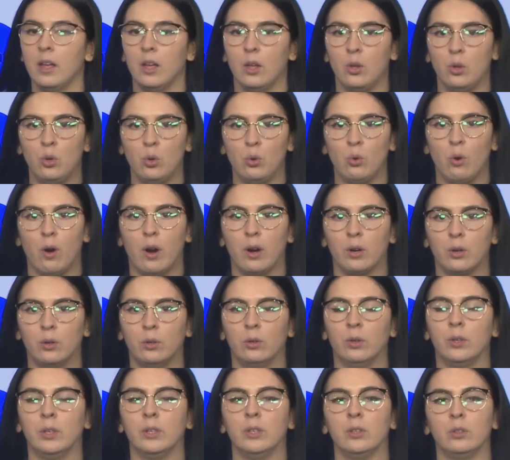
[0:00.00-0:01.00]
you are
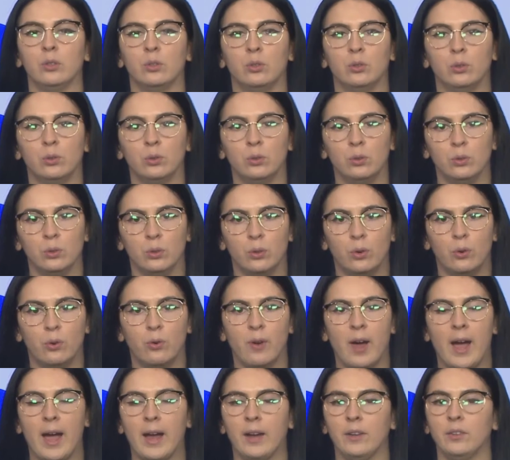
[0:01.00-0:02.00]
going to
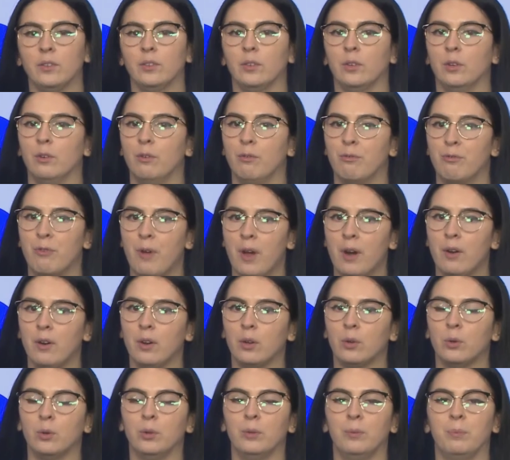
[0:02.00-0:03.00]
write a
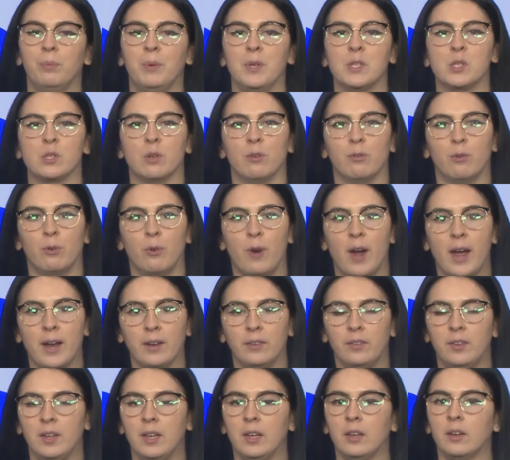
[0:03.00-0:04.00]
very good piece of
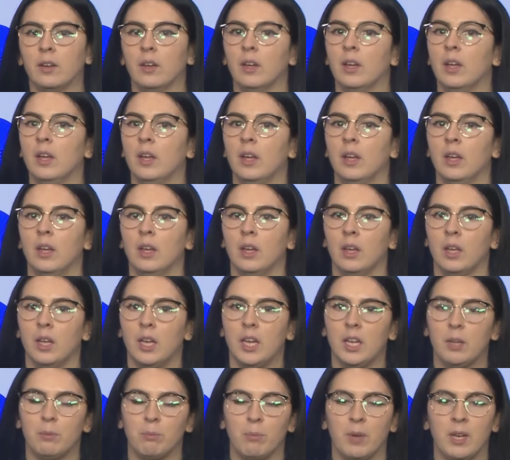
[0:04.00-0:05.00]
writing.
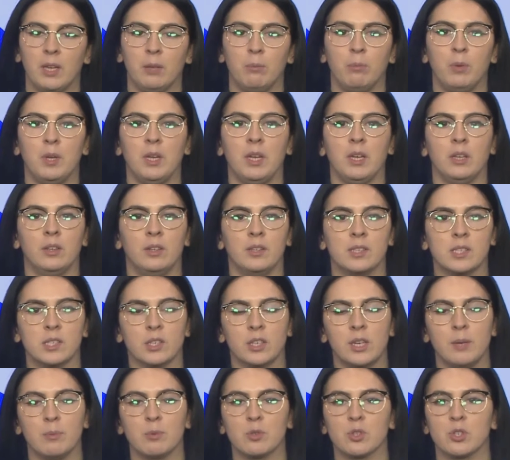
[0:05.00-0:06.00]
It might be a
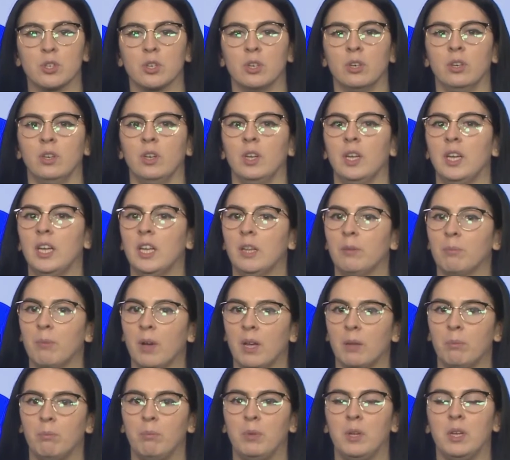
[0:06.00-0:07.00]
description, it
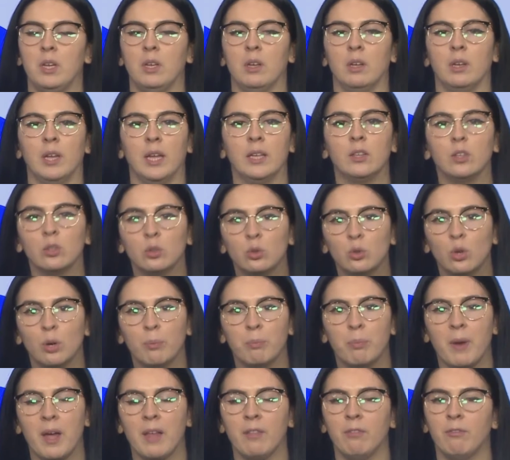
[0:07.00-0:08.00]
might be a letter to a
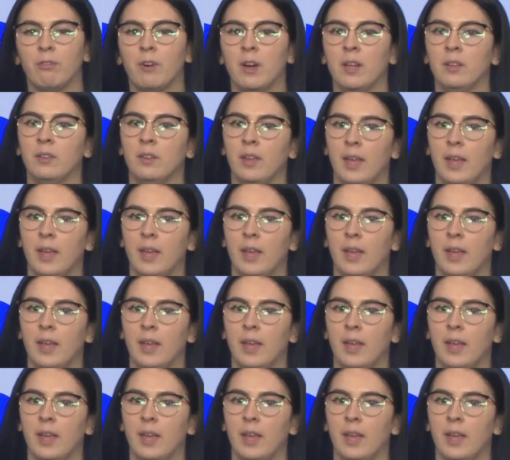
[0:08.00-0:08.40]
pen friend,